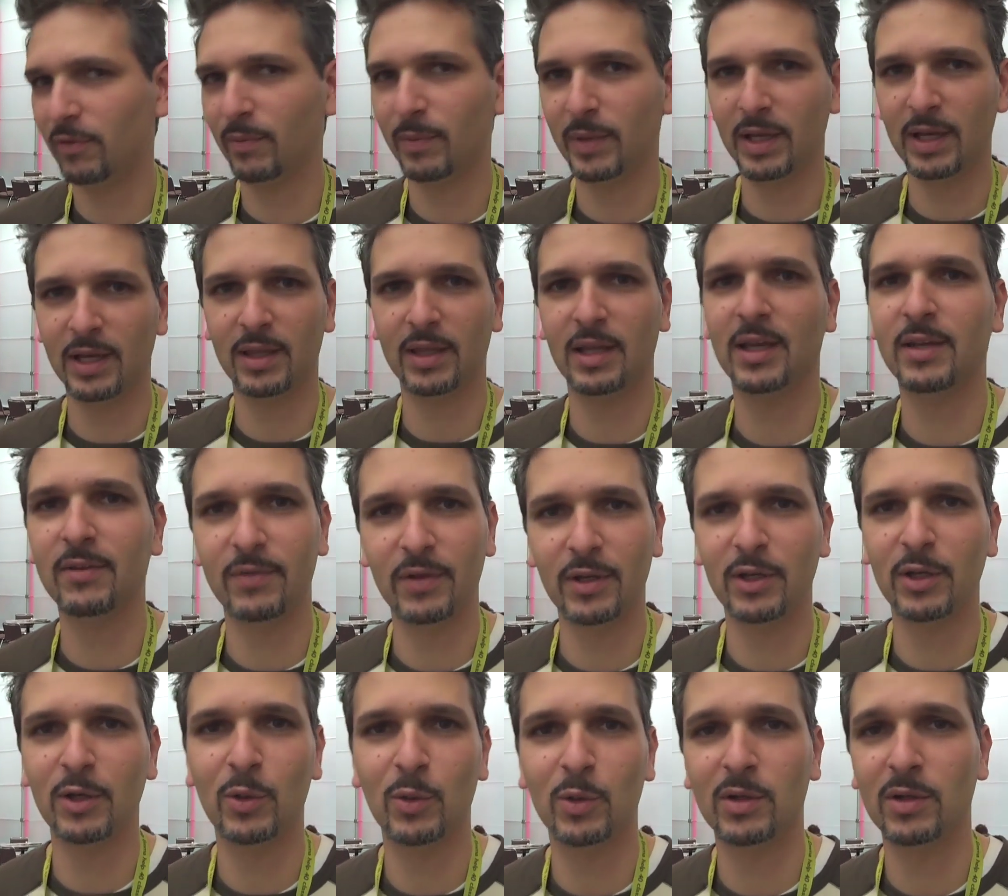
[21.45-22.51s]
from the online
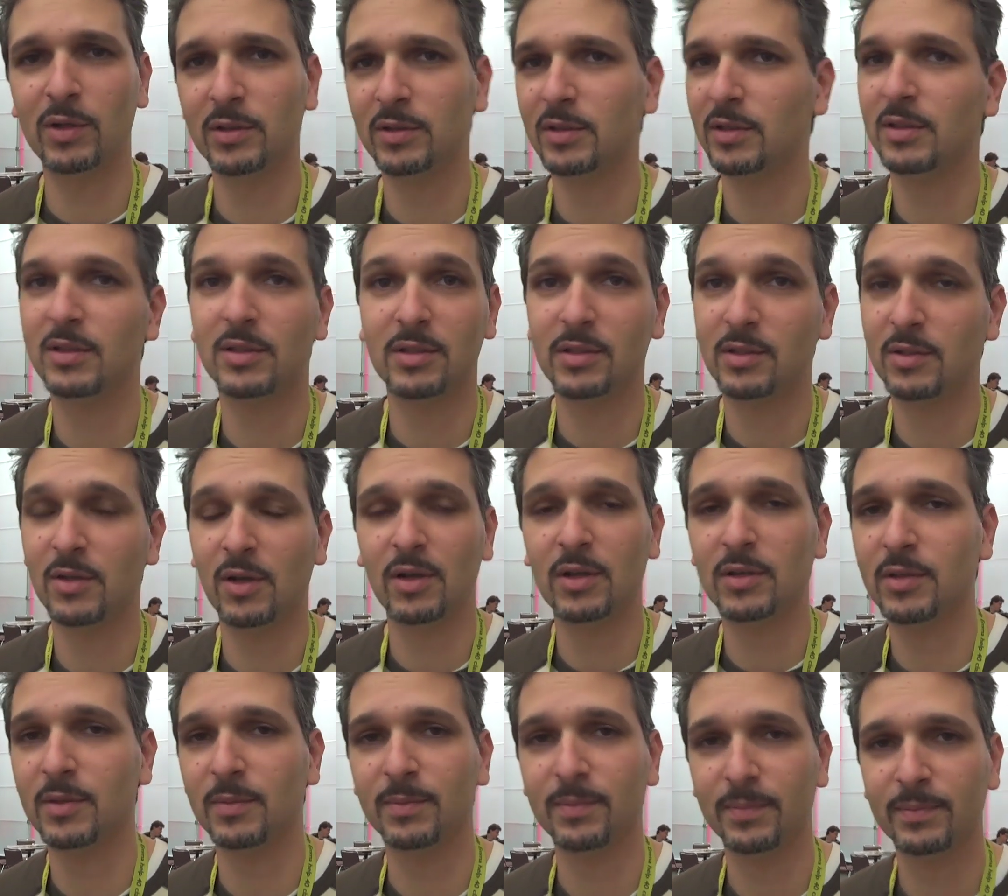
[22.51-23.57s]
video world. It's, it's
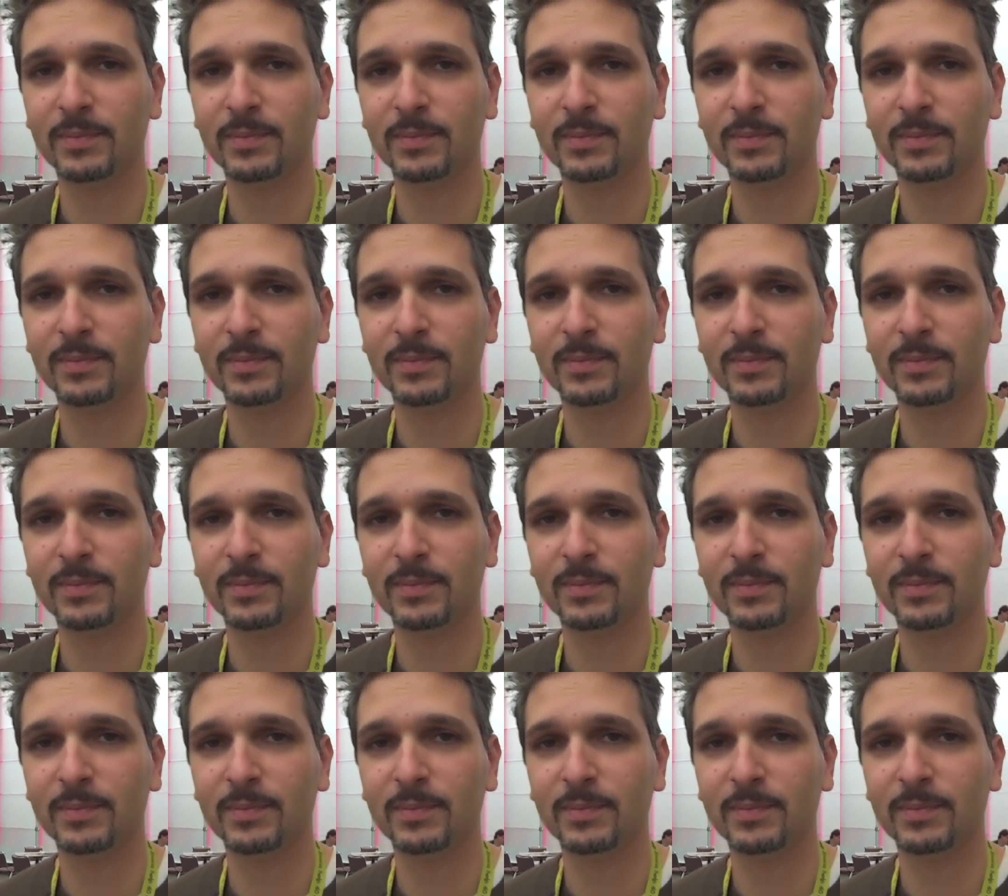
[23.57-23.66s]
awesome.